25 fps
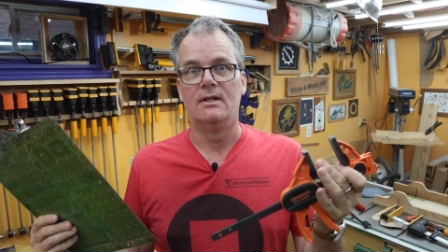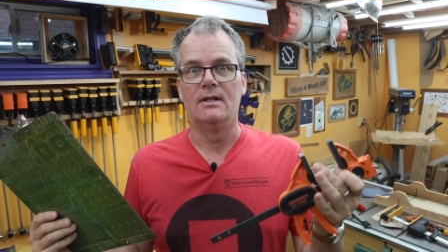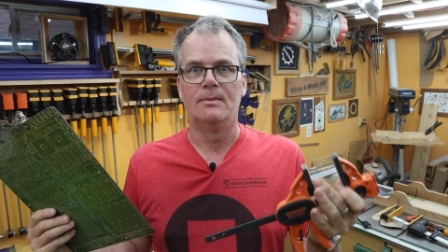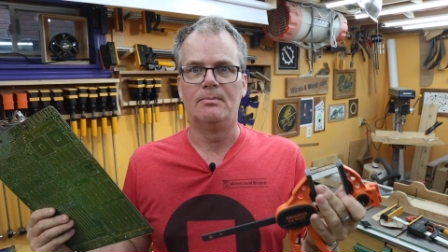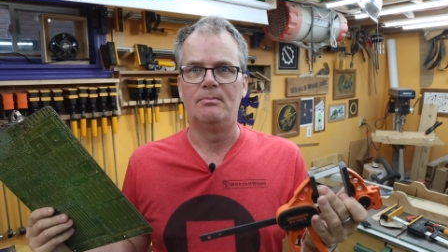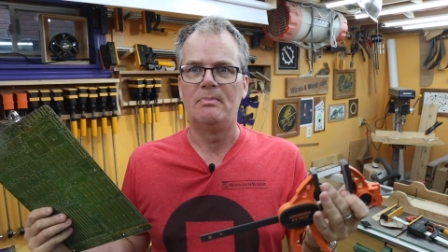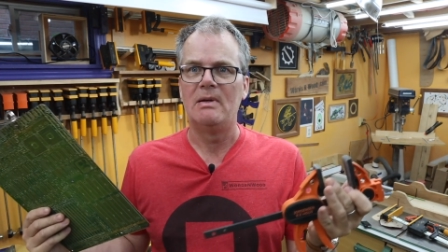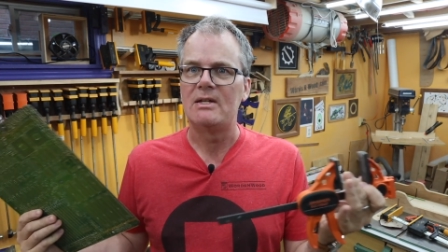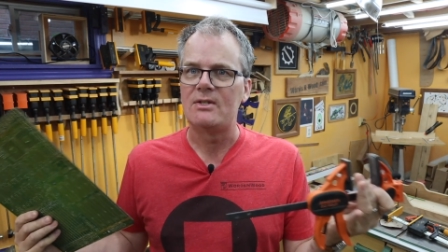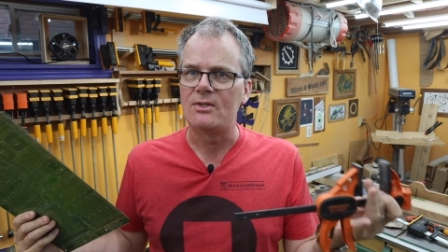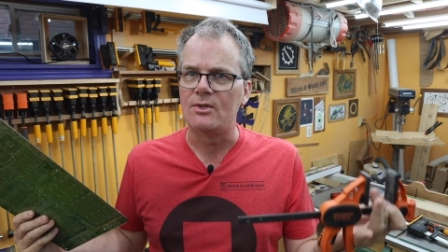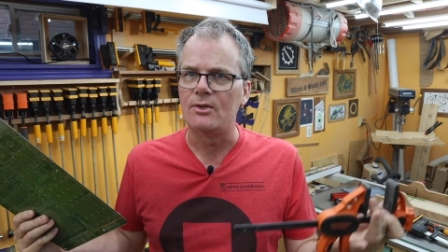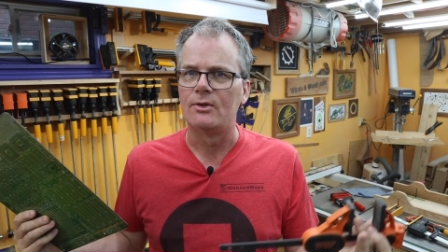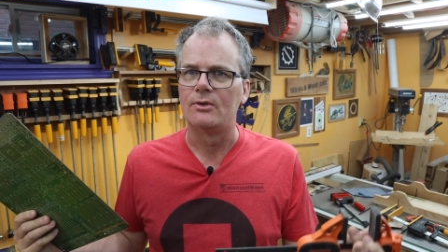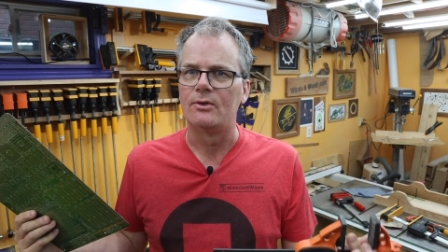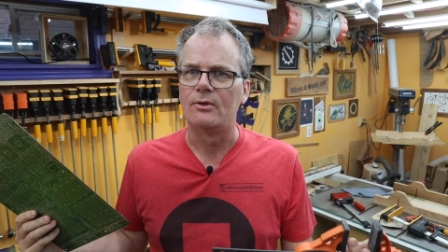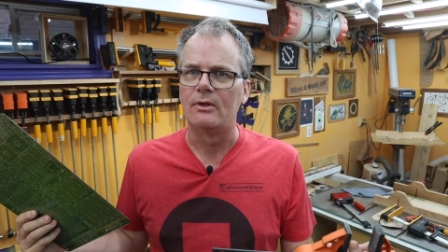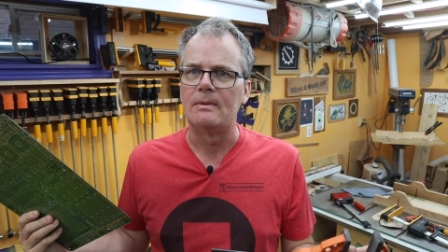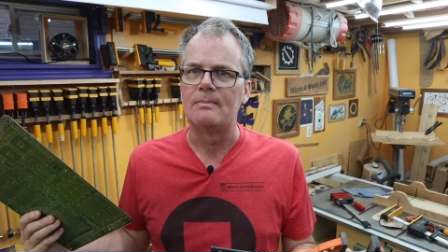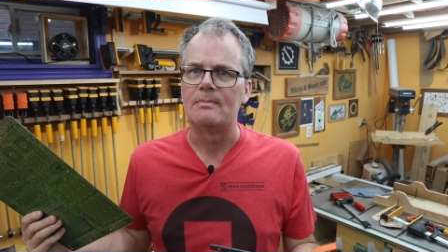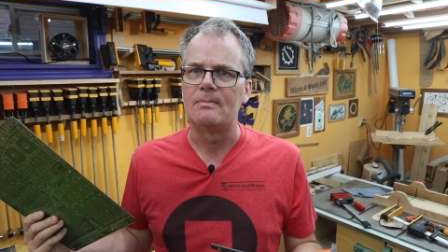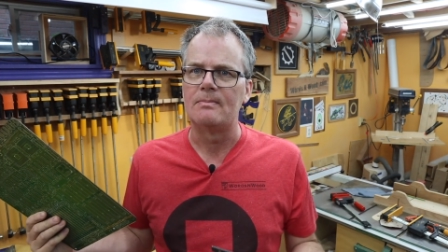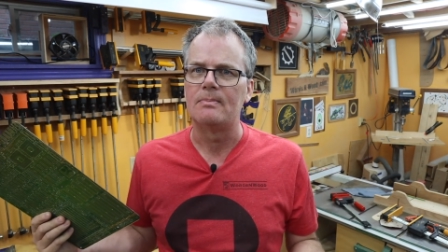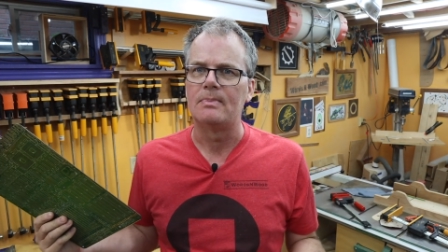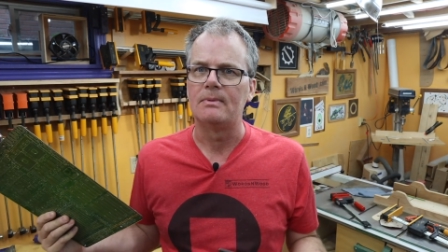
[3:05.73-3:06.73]
the pistol
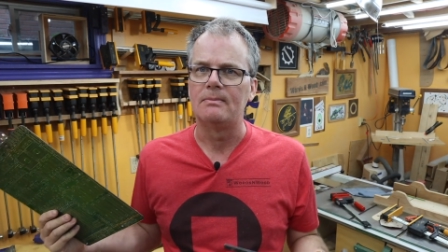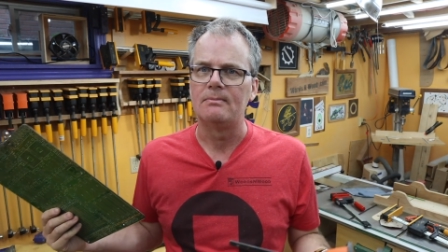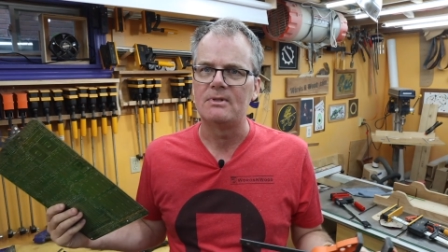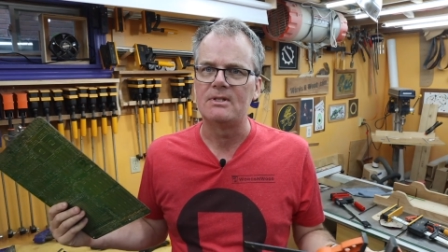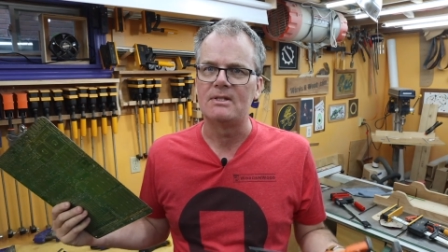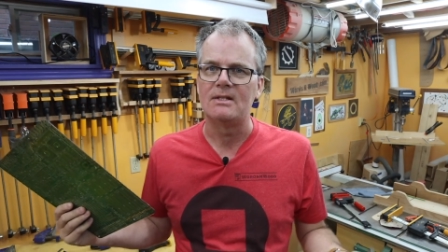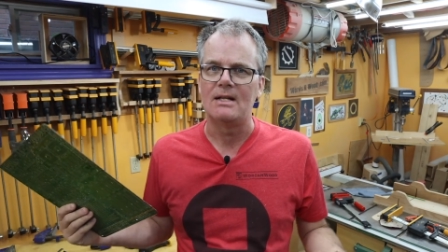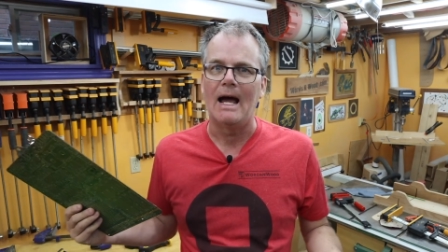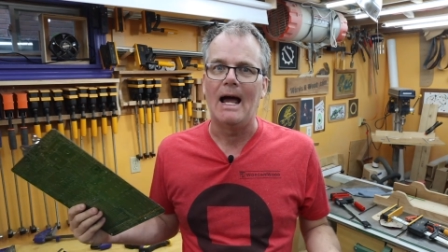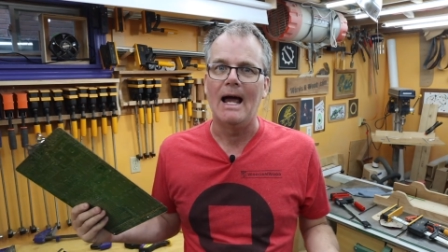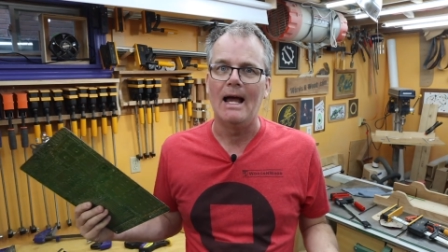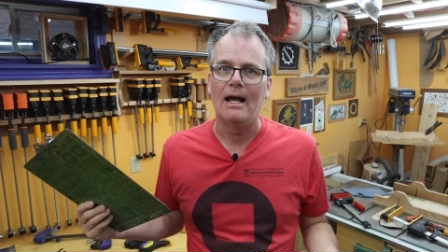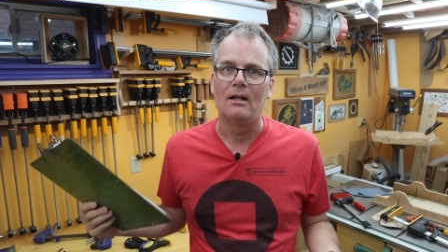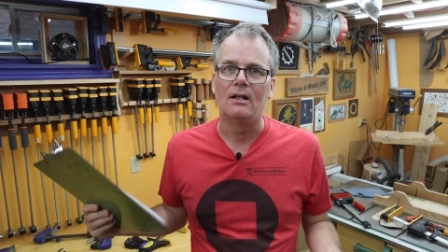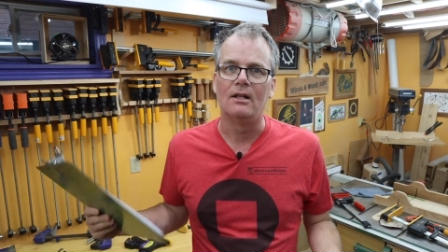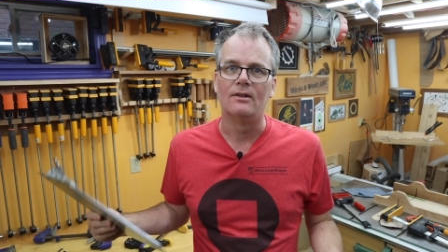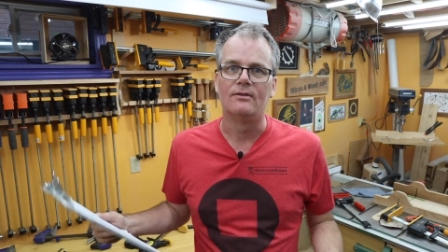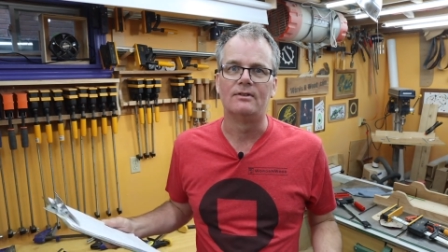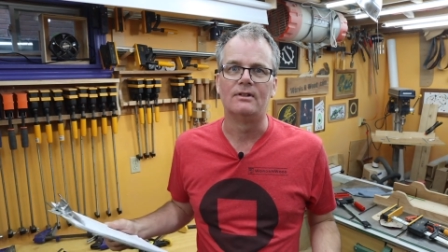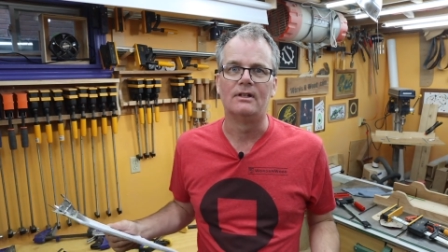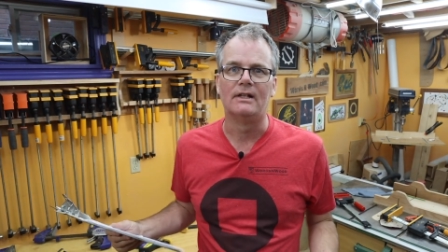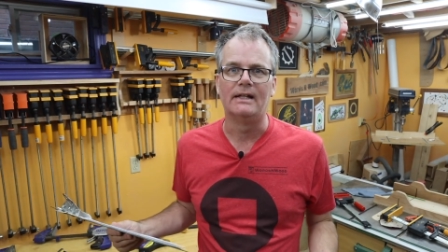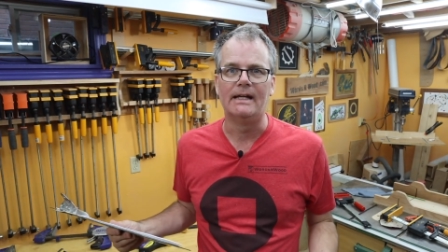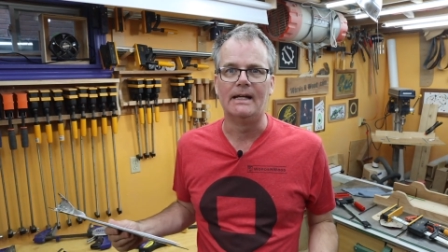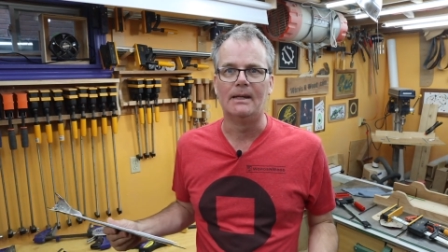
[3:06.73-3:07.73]
grip style
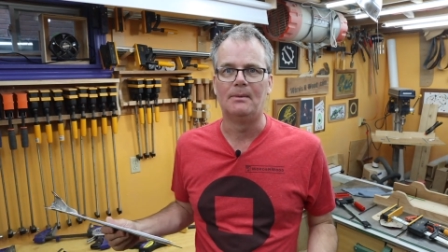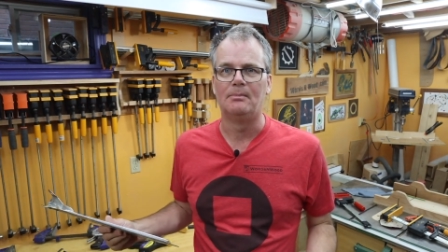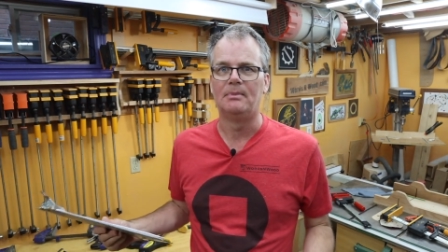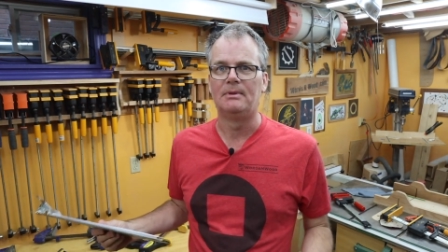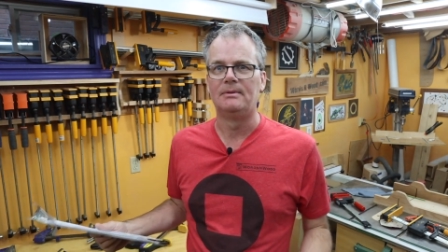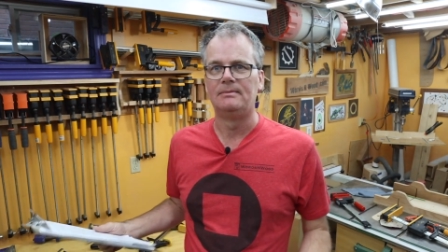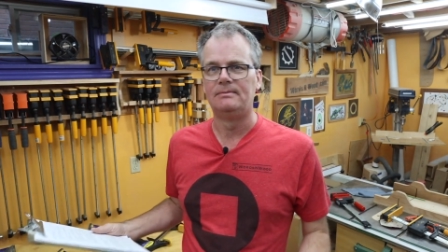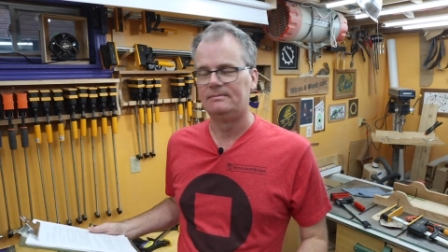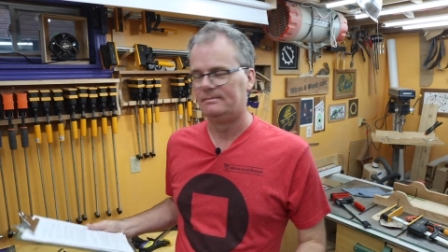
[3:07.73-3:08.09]
of clamp.